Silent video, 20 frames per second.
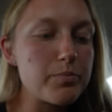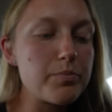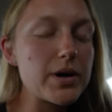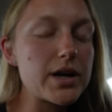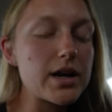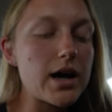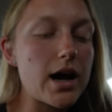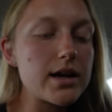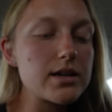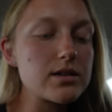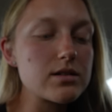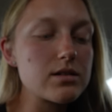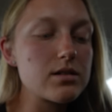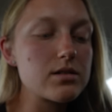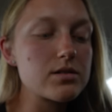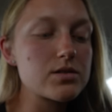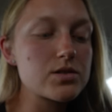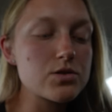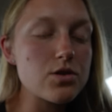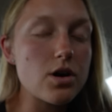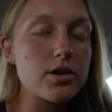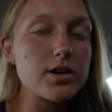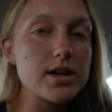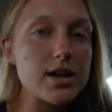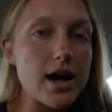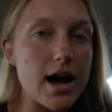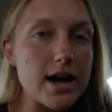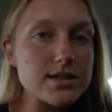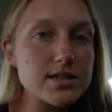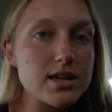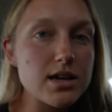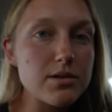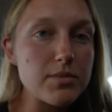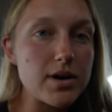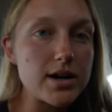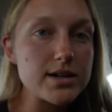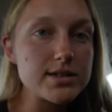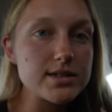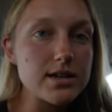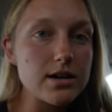but I started asking
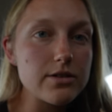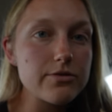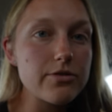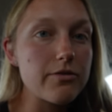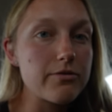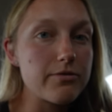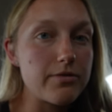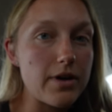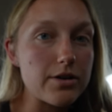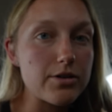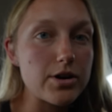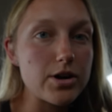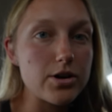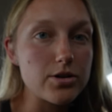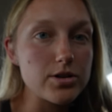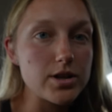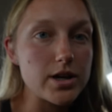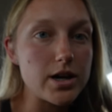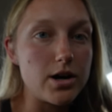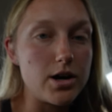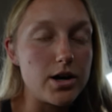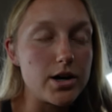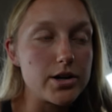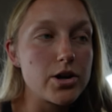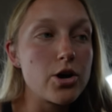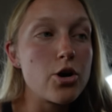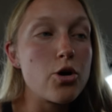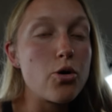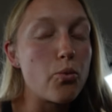myself very early on